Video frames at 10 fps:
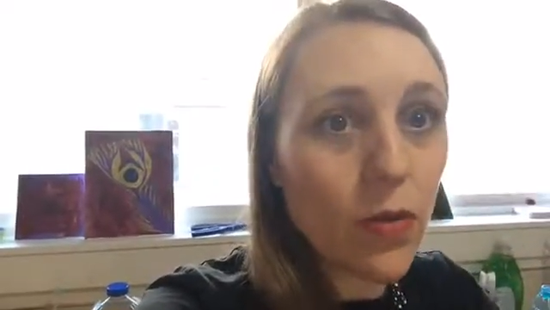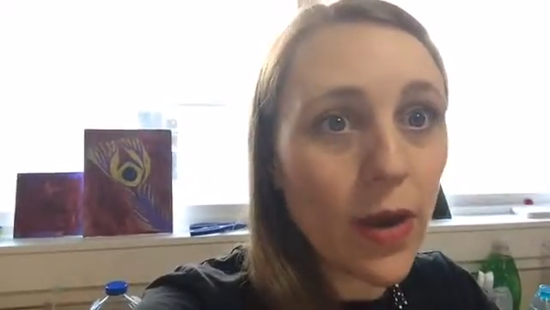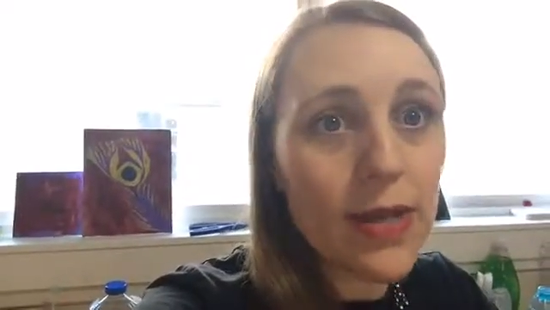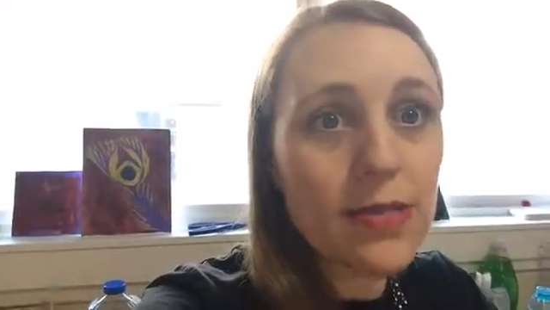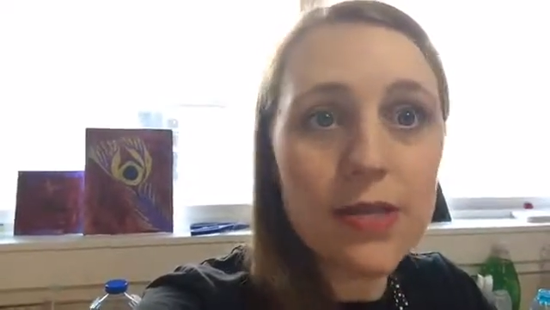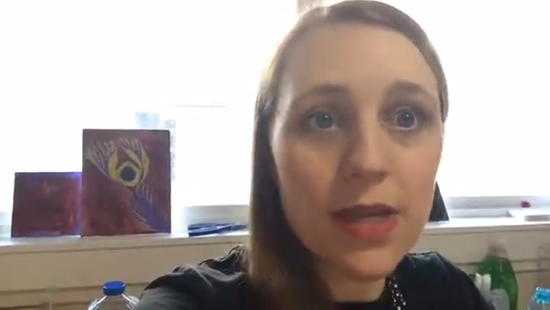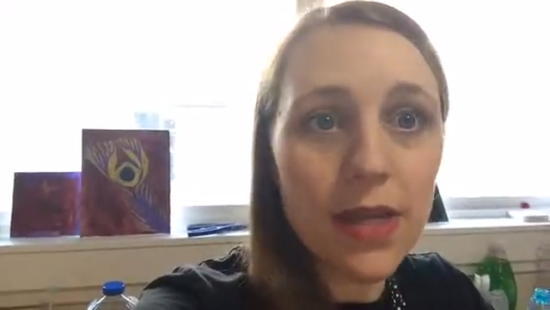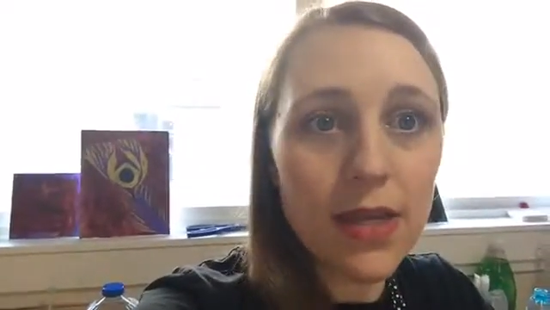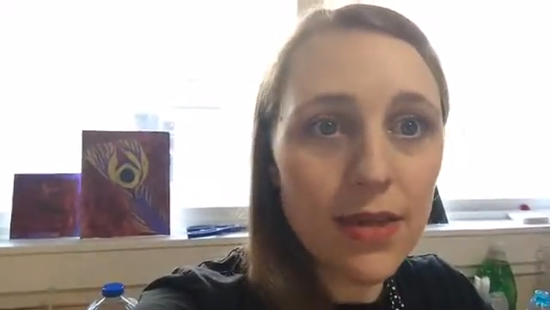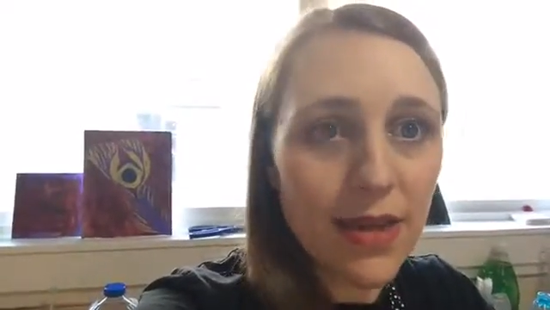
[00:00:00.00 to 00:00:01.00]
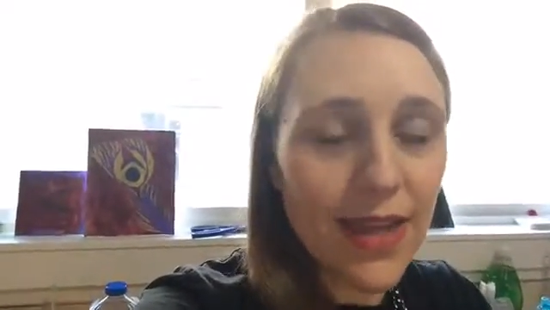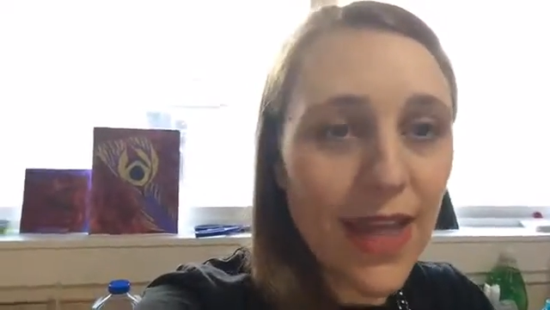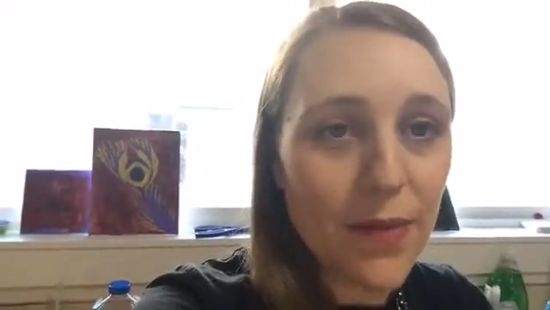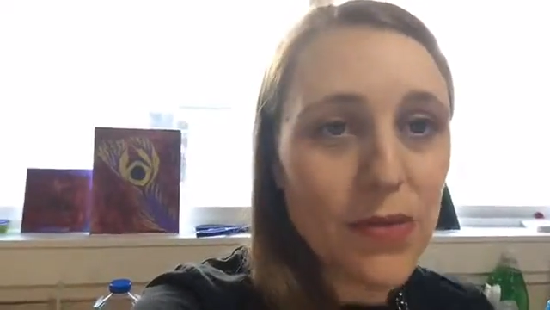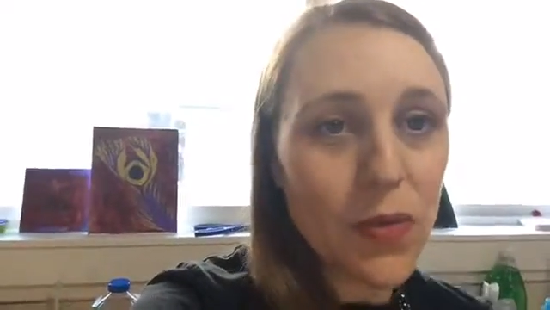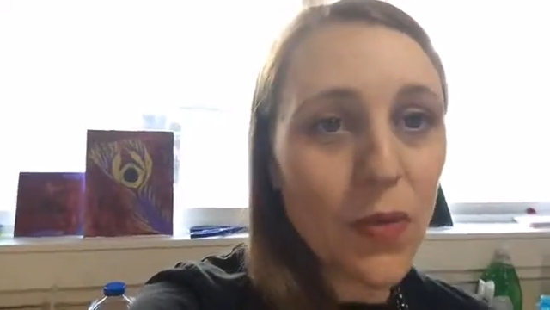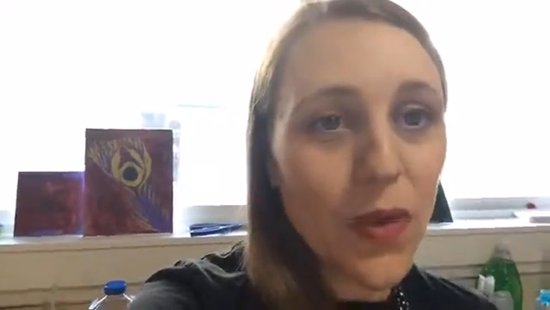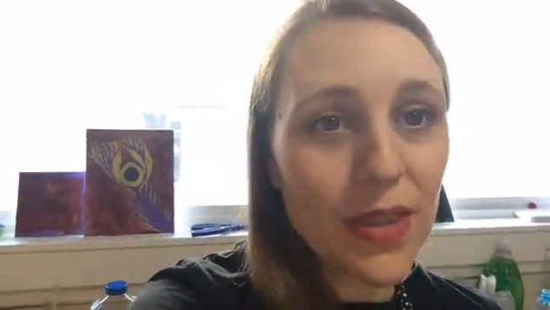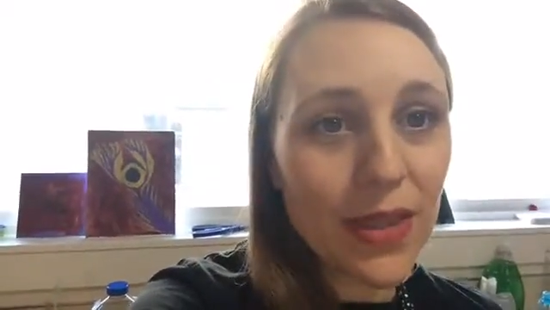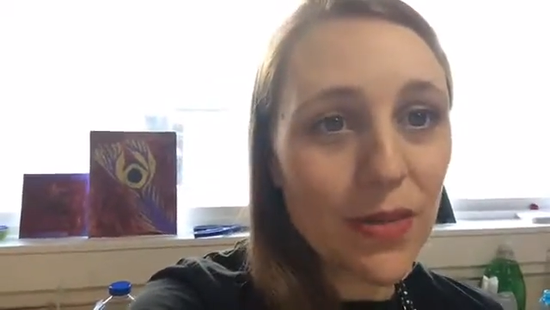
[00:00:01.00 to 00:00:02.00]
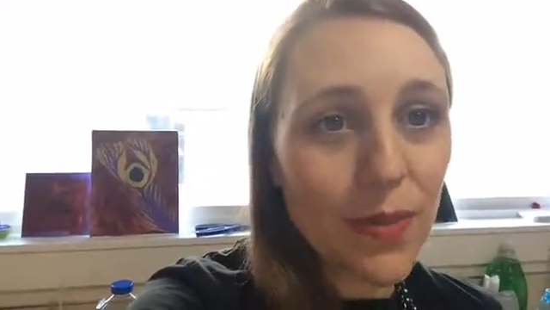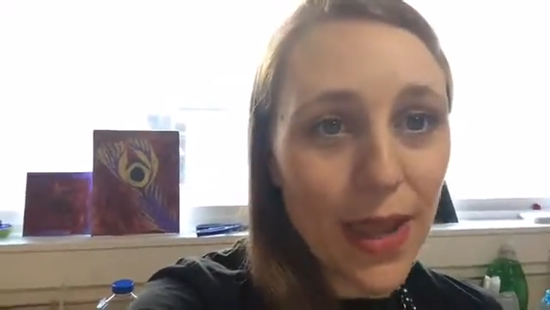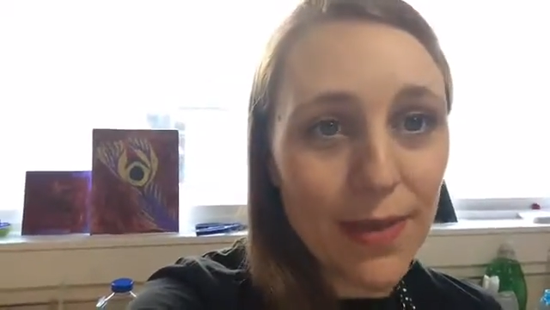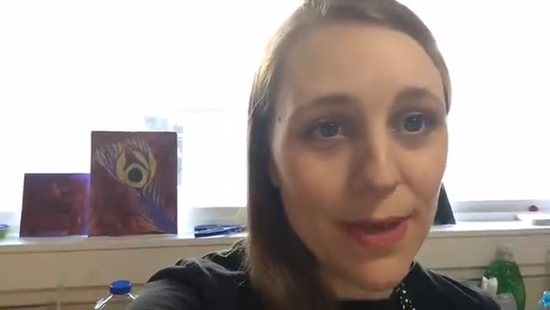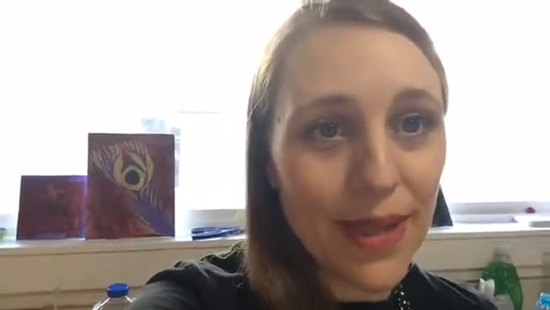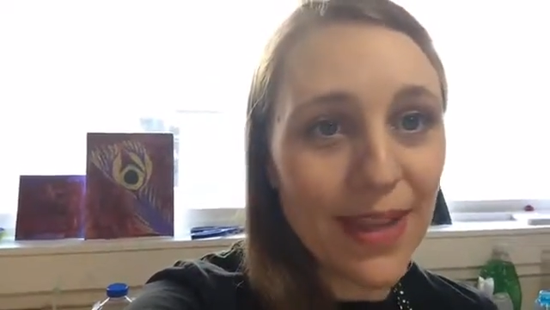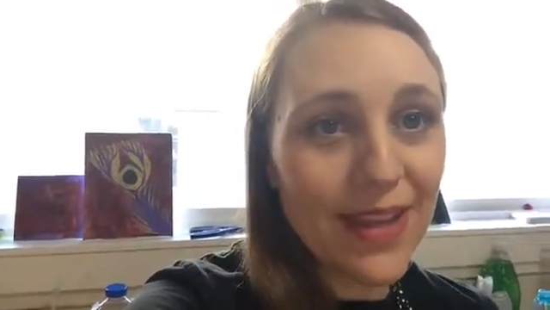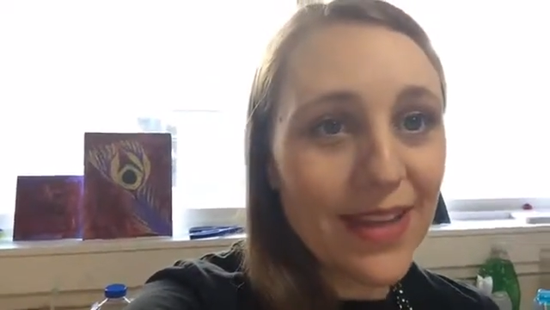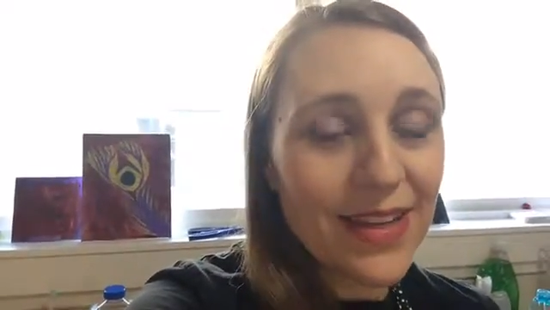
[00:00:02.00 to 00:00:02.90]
crazy. And that was with 1 little baby.